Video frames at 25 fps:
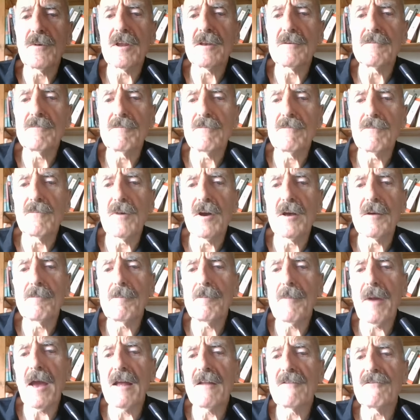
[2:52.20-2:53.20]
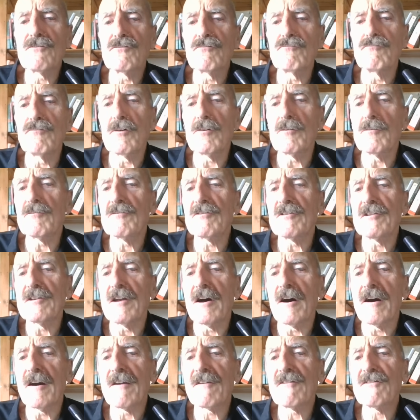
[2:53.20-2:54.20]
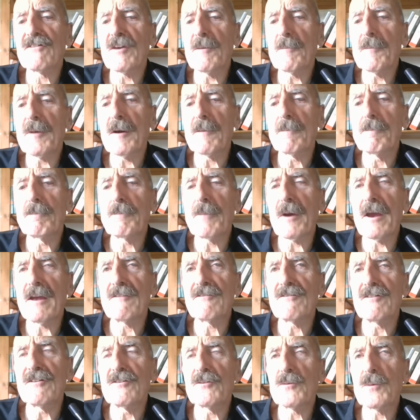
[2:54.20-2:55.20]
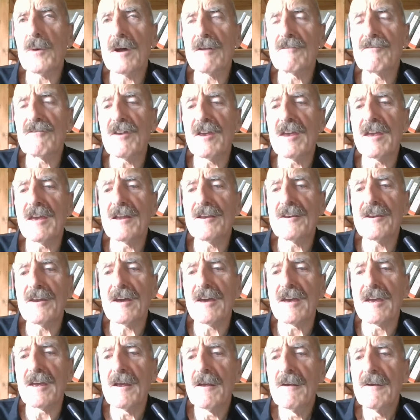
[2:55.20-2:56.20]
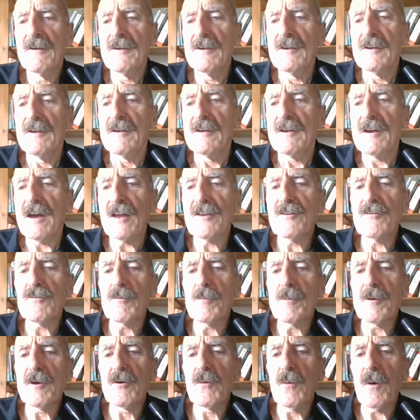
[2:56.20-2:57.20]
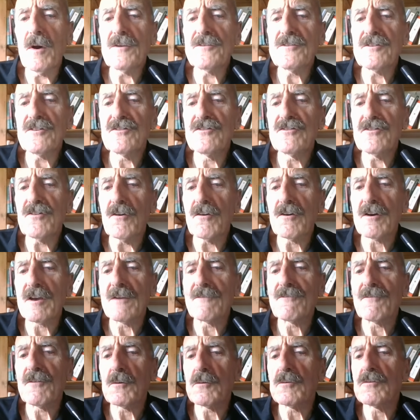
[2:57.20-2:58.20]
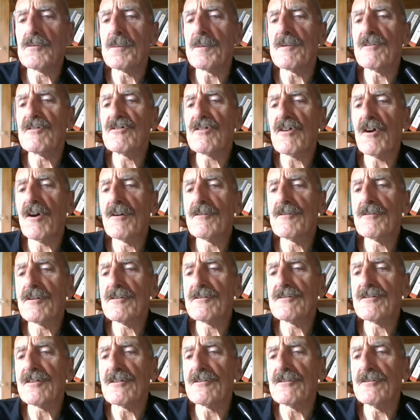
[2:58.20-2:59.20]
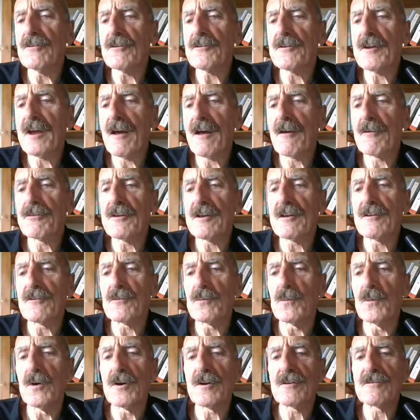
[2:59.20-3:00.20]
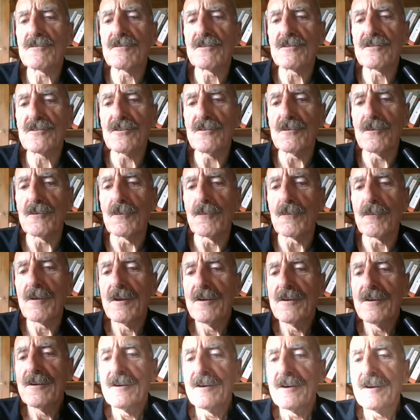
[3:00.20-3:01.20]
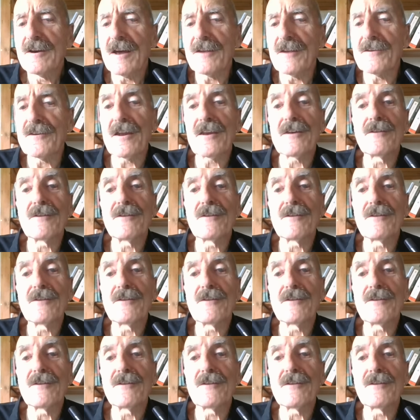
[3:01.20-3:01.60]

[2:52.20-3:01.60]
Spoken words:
where man's roots lie is somehow baked into our DNA, and it would be quite a shock if it were to be shown that it is not how things worked at all, and